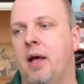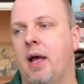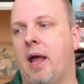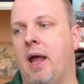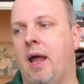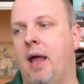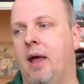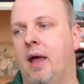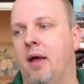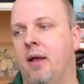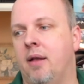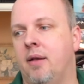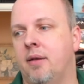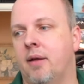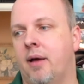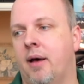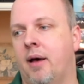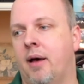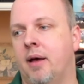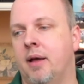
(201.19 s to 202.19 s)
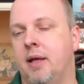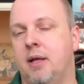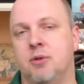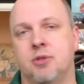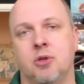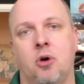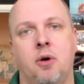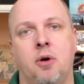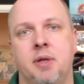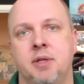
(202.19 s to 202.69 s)
and uh, it was
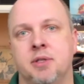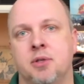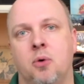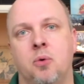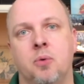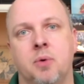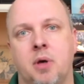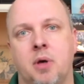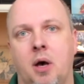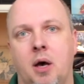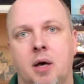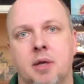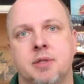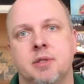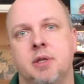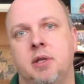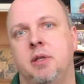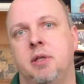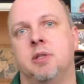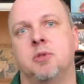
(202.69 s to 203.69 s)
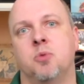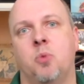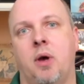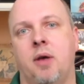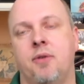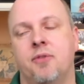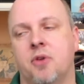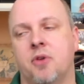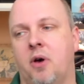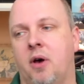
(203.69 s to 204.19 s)
all at his own cost and his
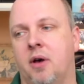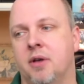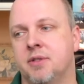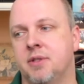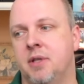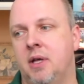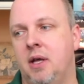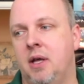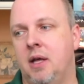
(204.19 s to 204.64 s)
wife's cost.